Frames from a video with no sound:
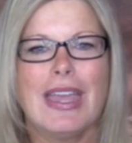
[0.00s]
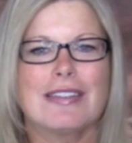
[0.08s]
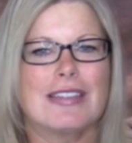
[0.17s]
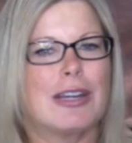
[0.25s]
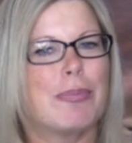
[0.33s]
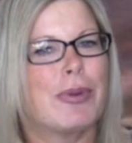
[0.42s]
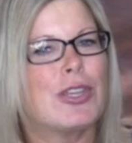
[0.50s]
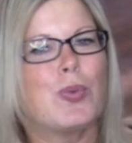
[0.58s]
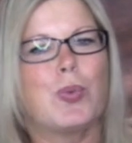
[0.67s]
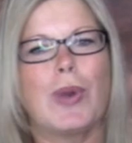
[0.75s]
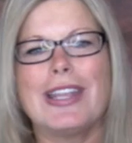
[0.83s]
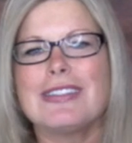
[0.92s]
It's going to bring you
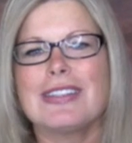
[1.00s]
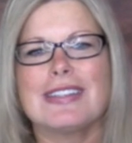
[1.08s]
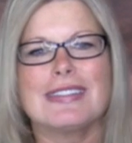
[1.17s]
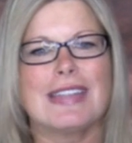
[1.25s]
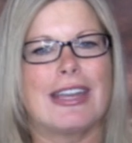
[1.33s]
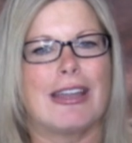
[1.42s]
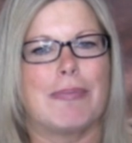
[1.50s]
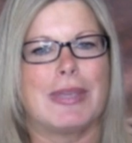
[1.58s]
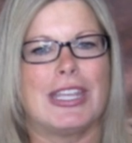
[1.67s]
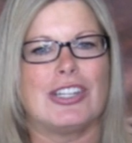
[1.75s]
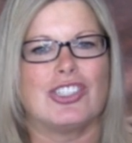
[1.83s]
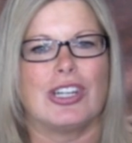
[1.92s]
right to the sign up
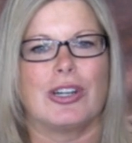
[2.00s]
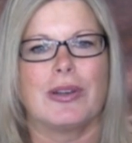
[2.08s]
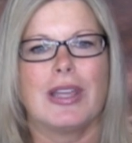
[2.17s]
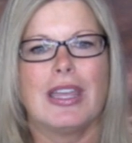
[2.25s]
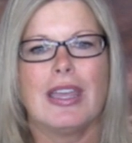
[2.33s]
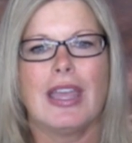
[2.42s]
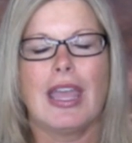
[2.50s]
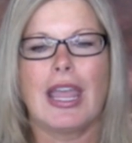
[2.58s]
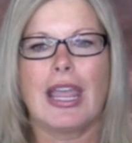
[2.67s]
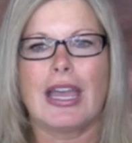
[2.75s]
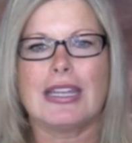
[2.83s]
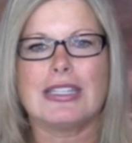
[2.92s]
page here.
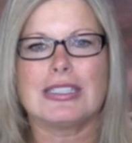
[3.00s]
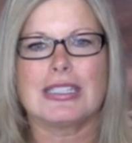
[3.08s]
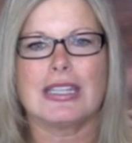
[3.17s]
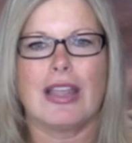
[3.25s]
And